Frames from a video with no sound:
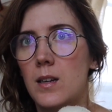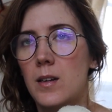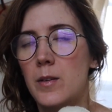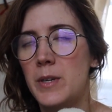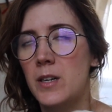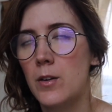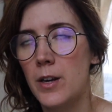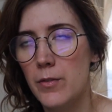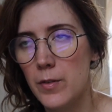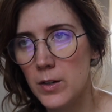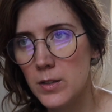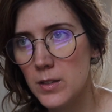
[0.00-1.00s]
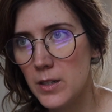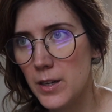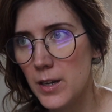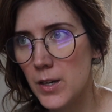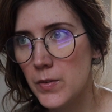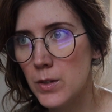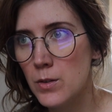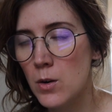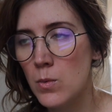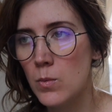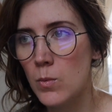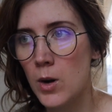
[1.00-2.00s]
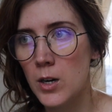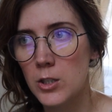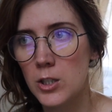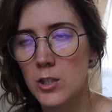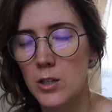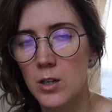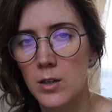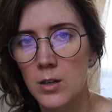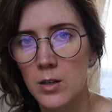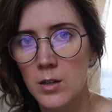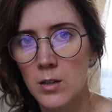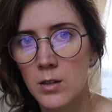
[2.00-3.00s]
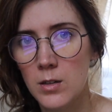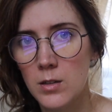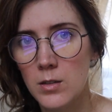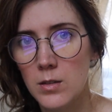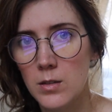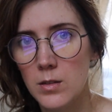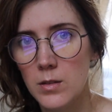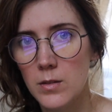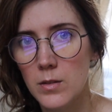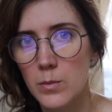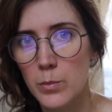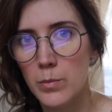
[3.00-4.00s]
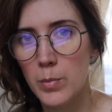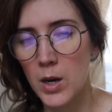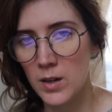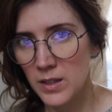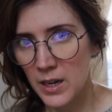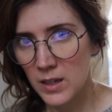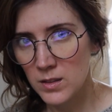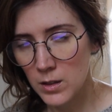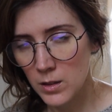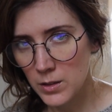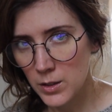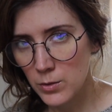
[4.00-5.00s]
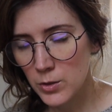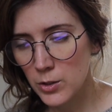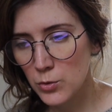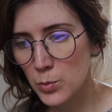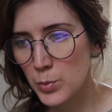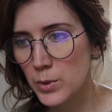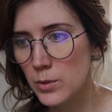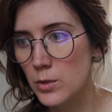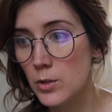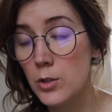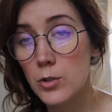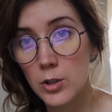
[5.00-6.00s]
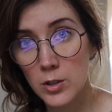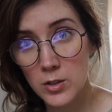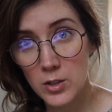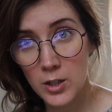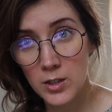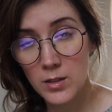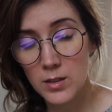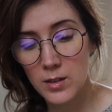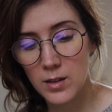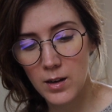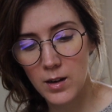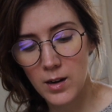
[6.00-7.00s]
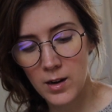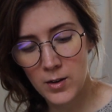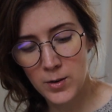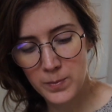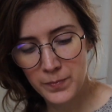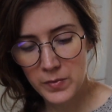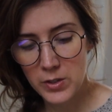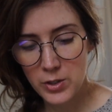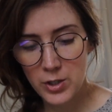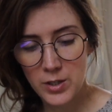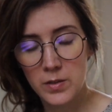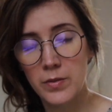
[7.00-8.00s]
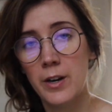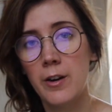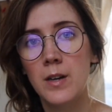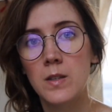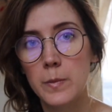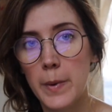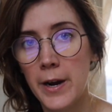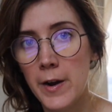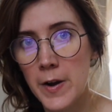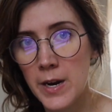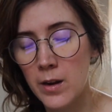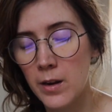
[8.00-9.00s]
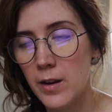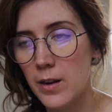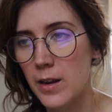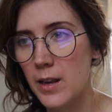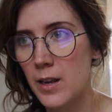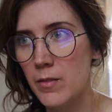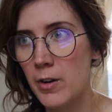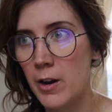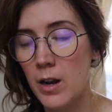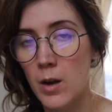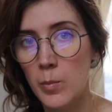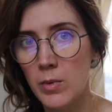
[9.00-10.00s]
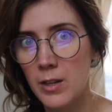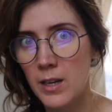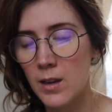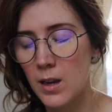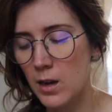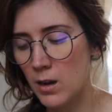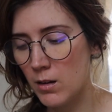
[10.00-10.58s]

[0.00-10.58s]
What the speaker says: I mean, okay, first, if you don't watch her podcast on YouTube, you should start. She's very inspiring and very humbling.